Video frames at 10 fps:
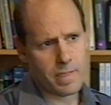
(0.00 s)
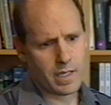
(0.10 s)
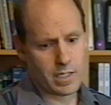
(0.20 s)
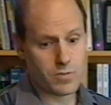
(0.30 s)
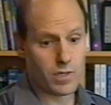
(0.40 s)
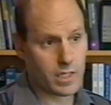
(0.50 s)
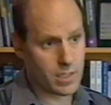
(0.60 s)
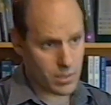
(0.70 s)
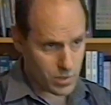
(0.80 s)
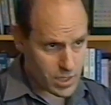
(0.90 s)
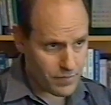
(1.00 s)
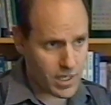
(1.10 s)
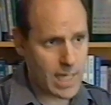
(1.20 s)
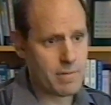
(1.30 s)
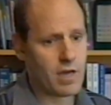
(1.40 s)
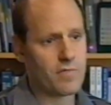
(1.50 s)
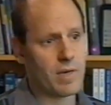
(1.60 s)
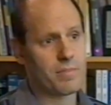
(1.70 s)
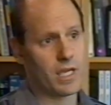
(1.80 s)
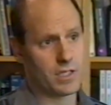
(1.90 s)
is really stuff that came out of my
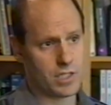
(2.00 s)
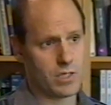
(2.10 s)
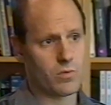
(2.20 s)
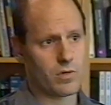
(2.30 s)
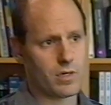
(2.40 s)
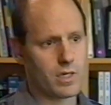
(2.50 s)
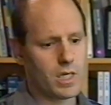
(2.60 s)
PhD work.